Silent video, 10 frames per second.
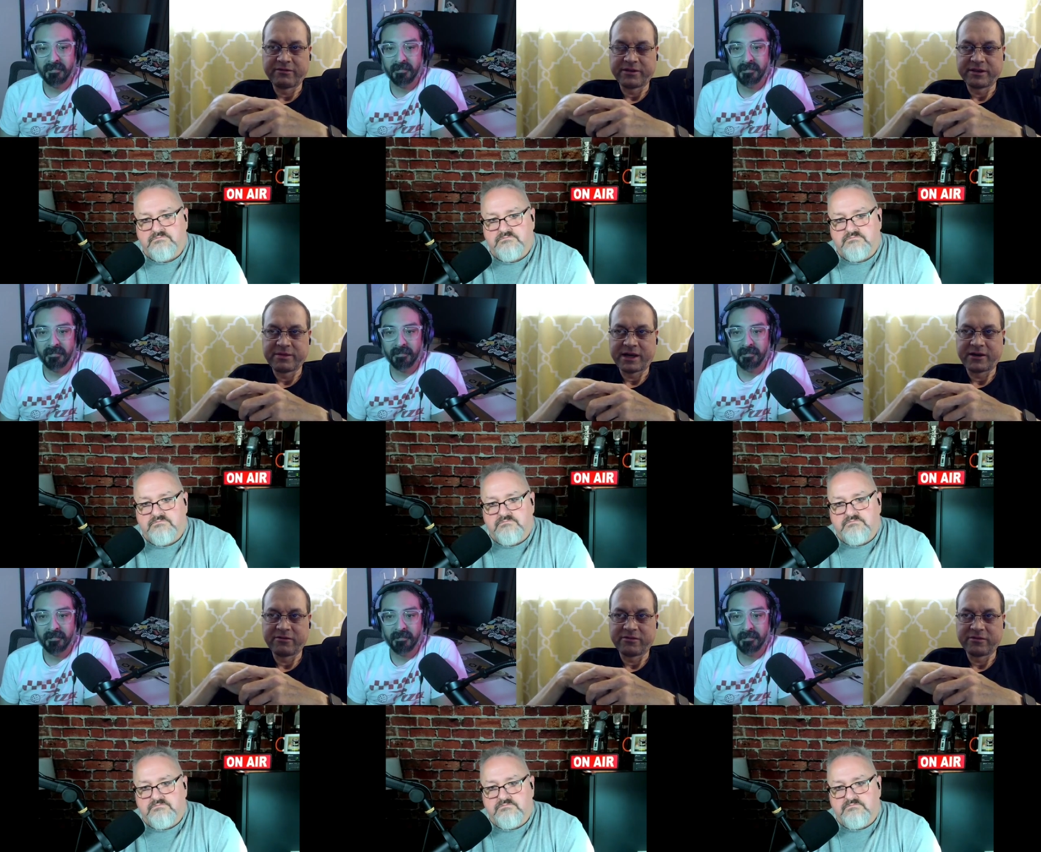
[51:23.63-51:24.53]
Speaker 1: everything
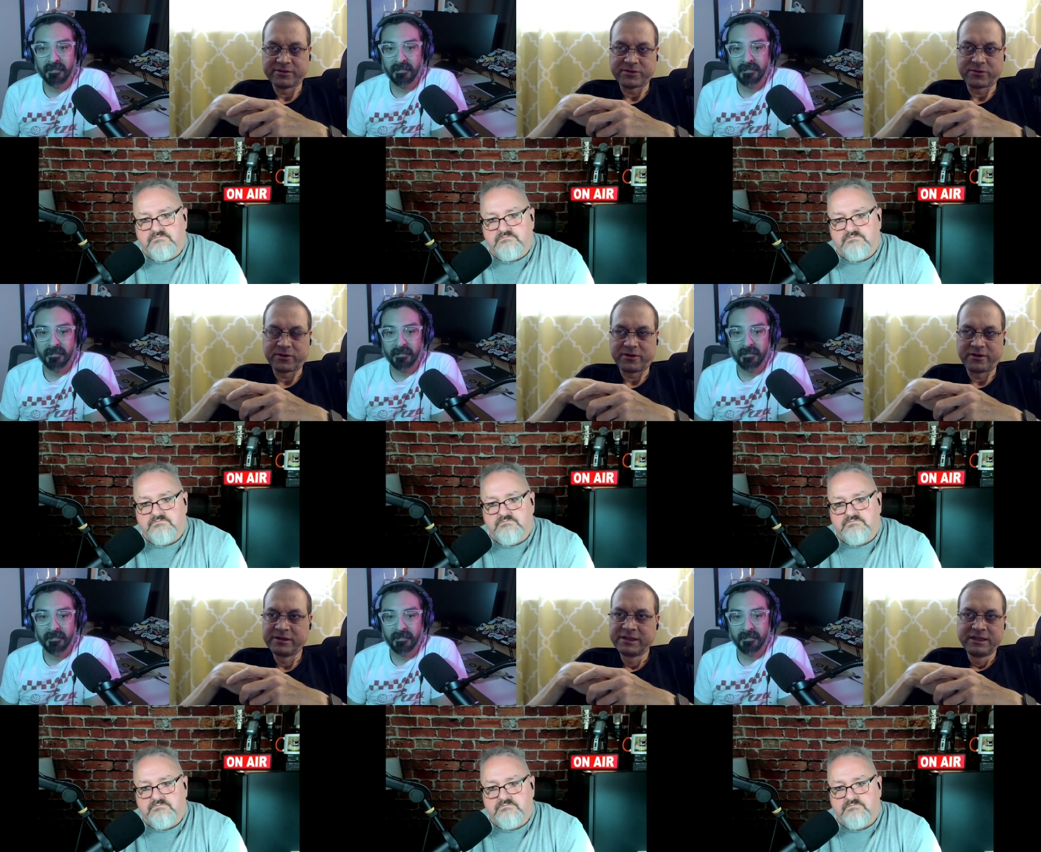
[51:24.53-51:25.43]
back over, restore it
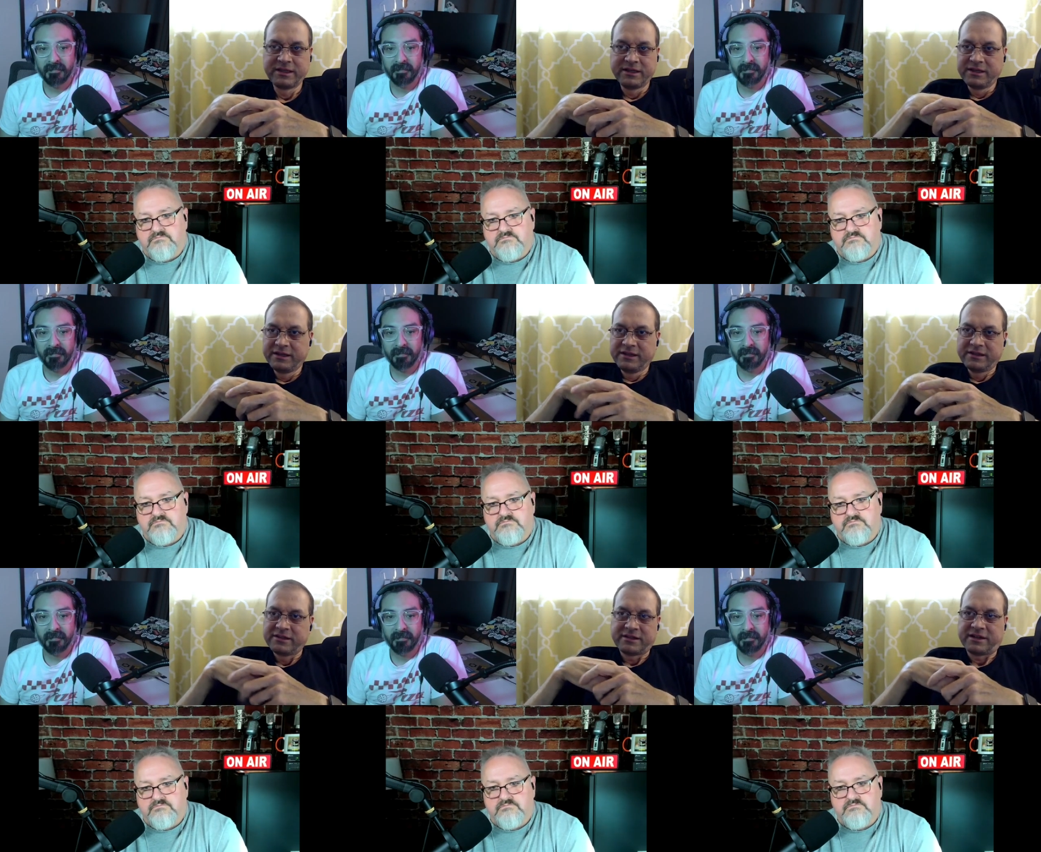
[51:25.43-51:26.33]
all.
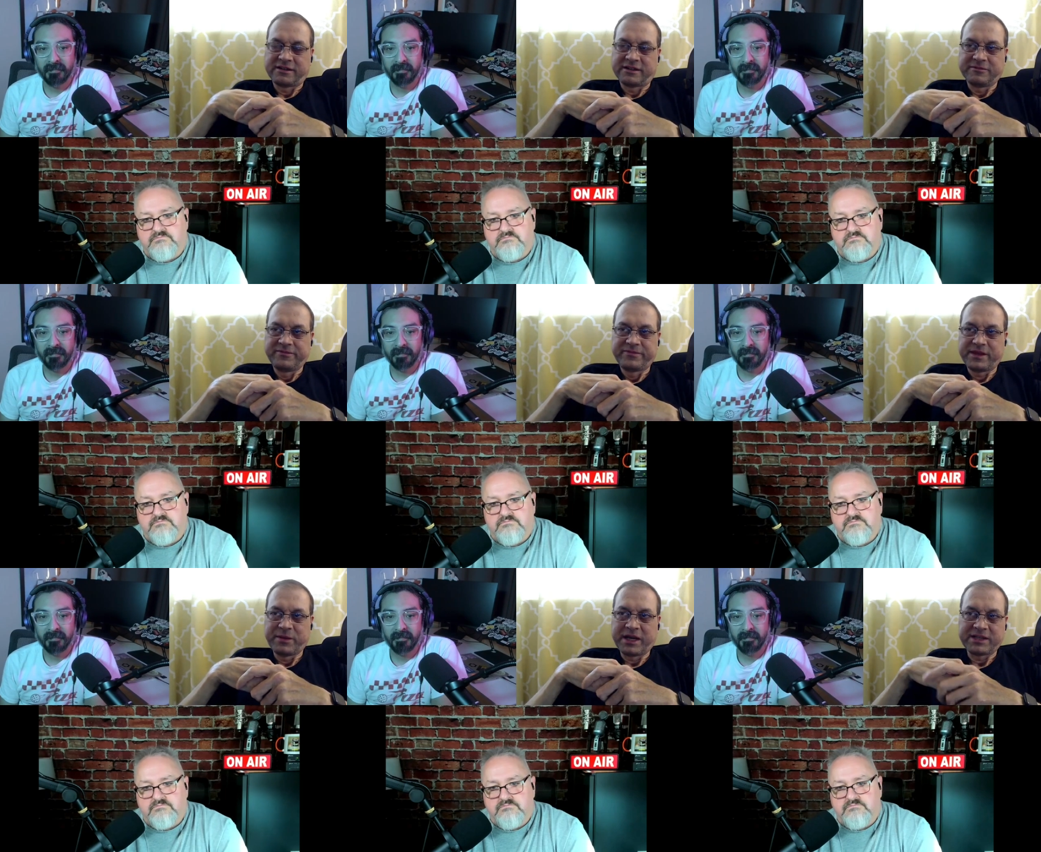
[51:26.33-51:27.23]
I don't know.
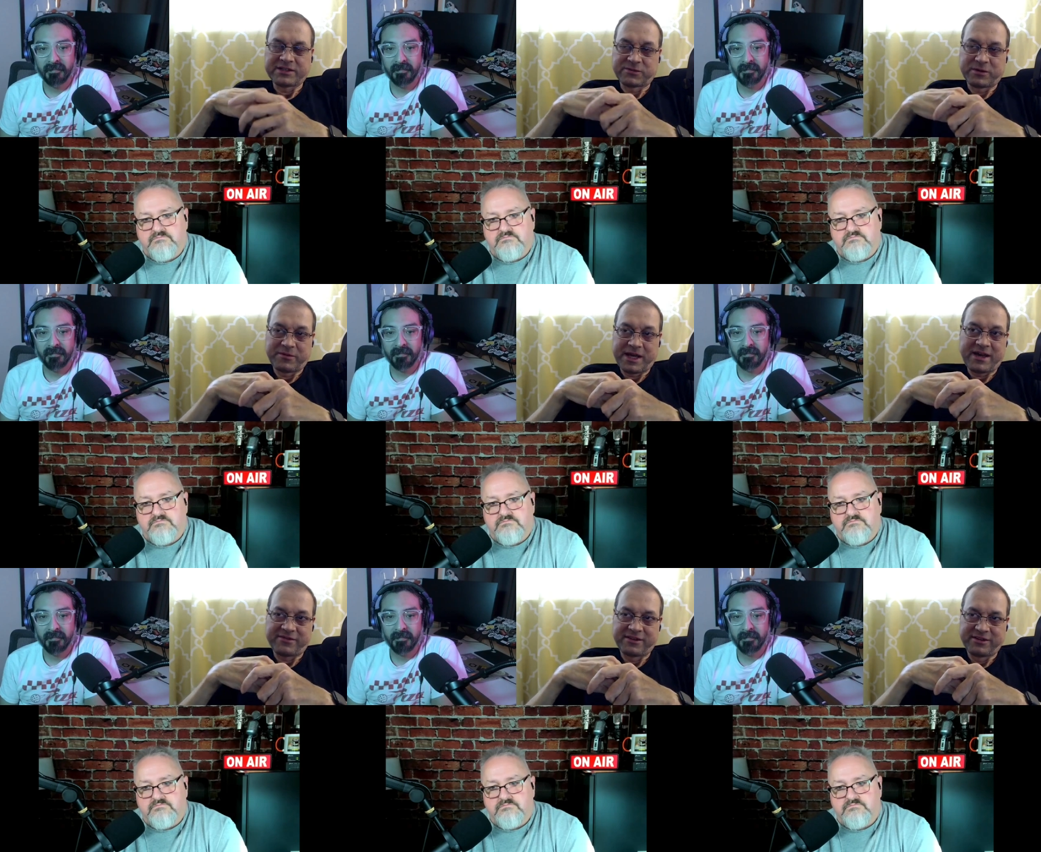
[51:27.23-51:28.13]
I mean, I guess that's what I'm going to
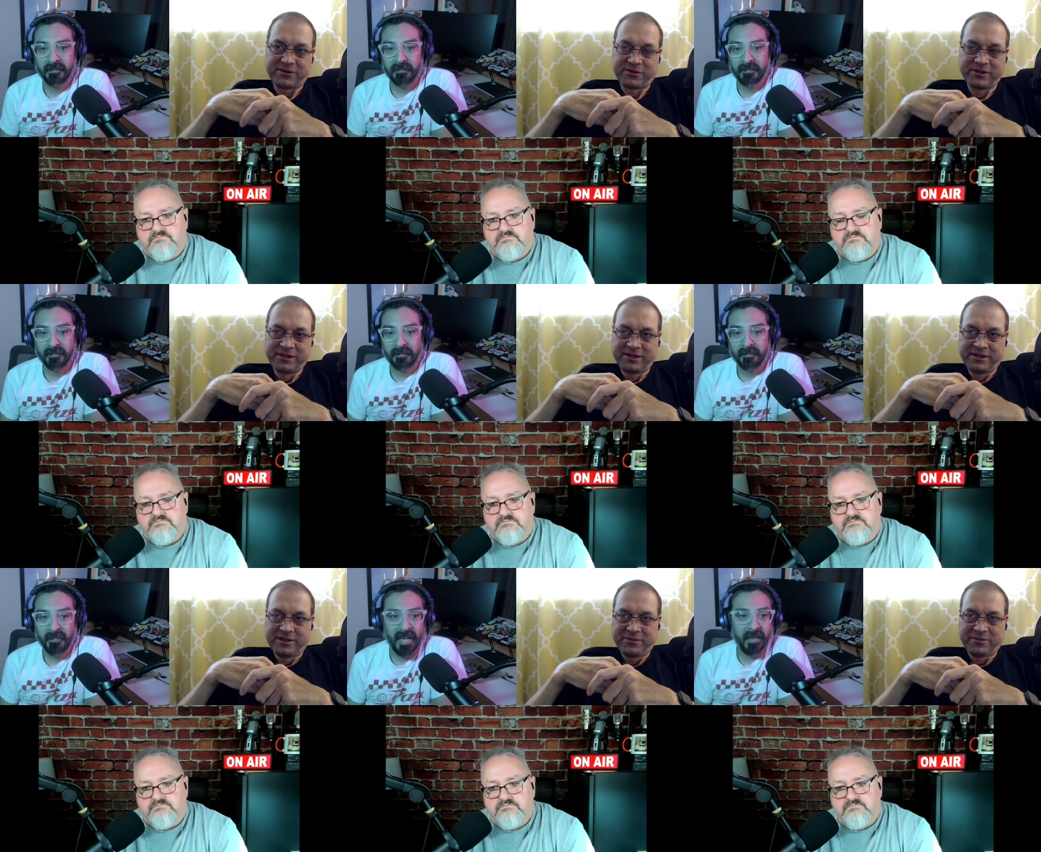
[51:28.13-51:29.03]
have to do.
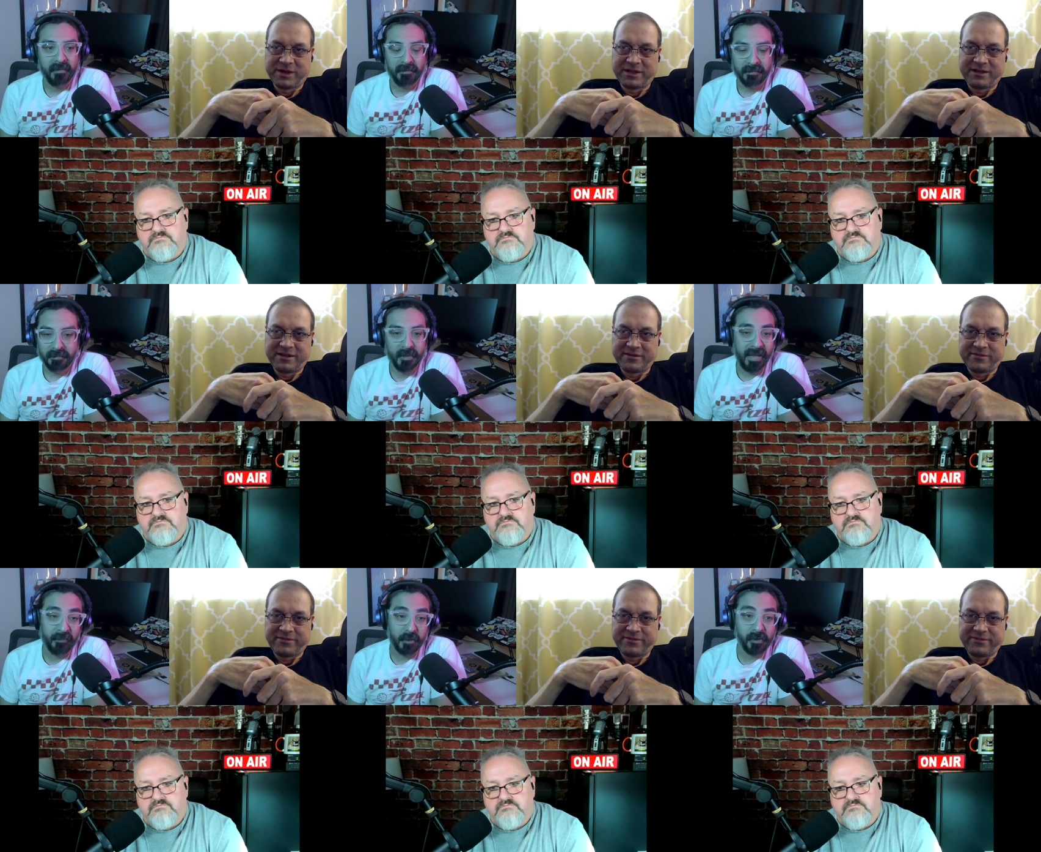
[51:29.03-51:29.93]
Yeah. But
Speaker 2: you don't
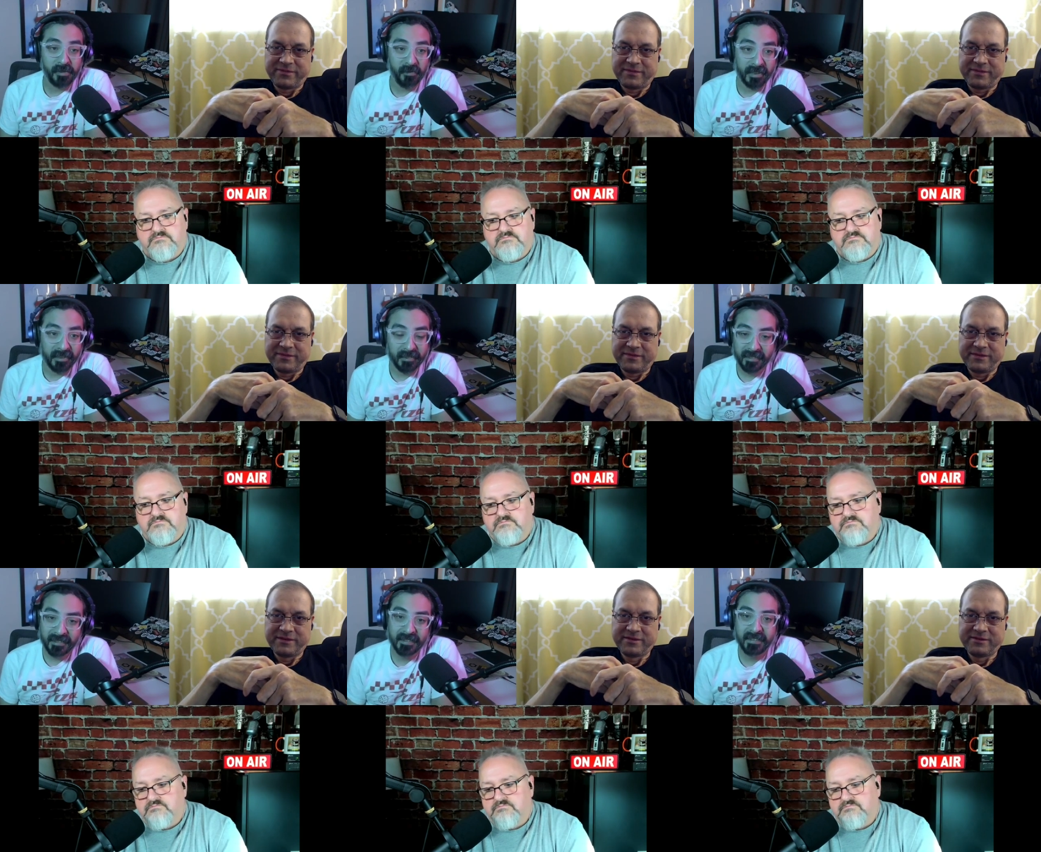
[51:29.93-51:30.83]
have a choice, really.
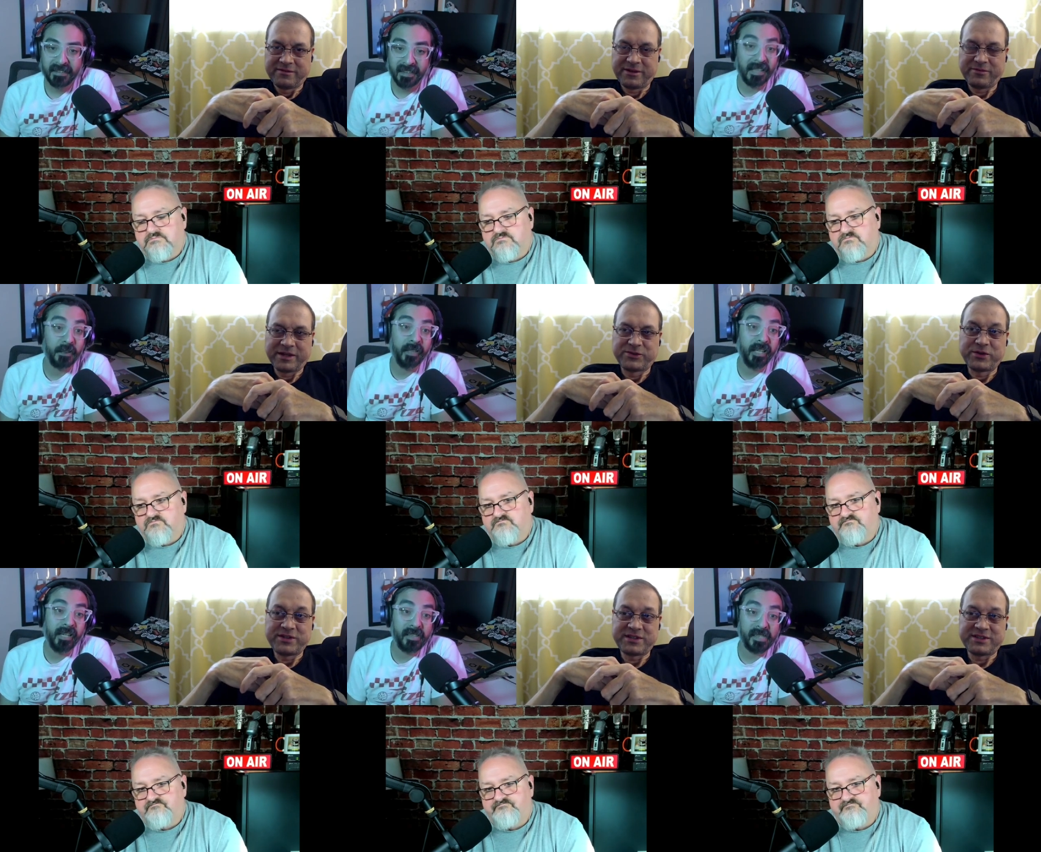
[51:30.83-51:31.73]
Unless well, you get
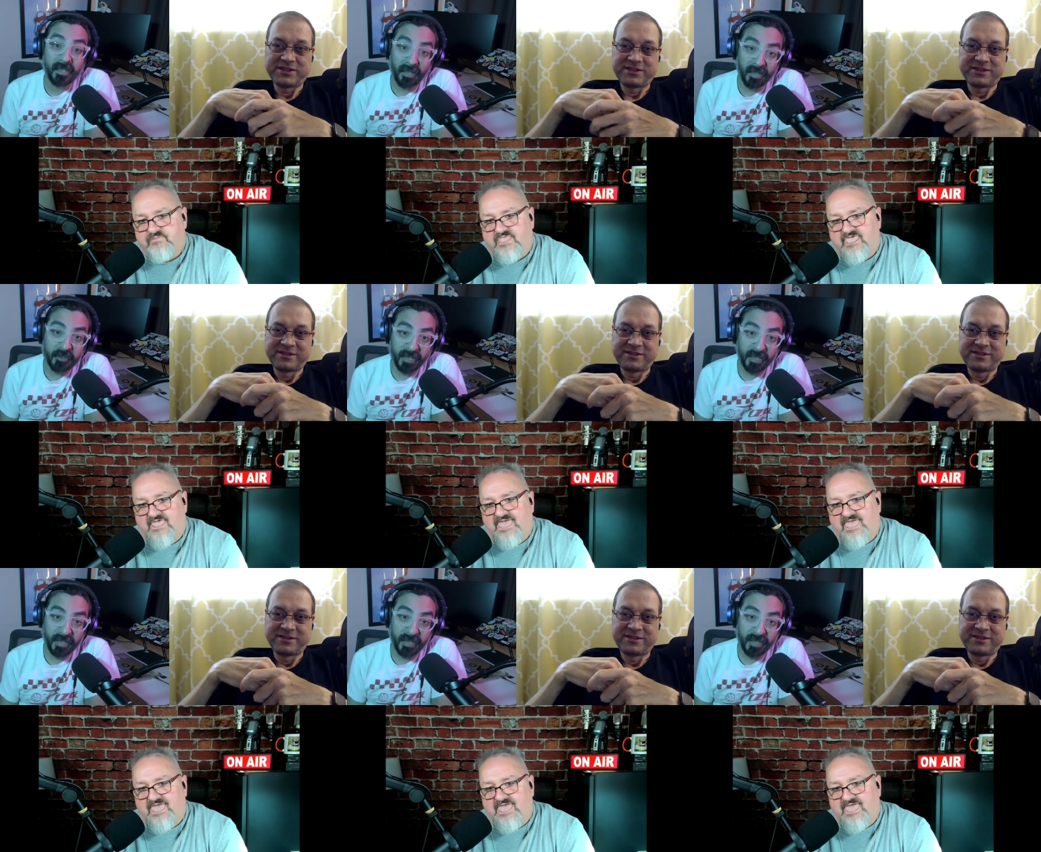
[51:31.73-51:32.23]
another Synology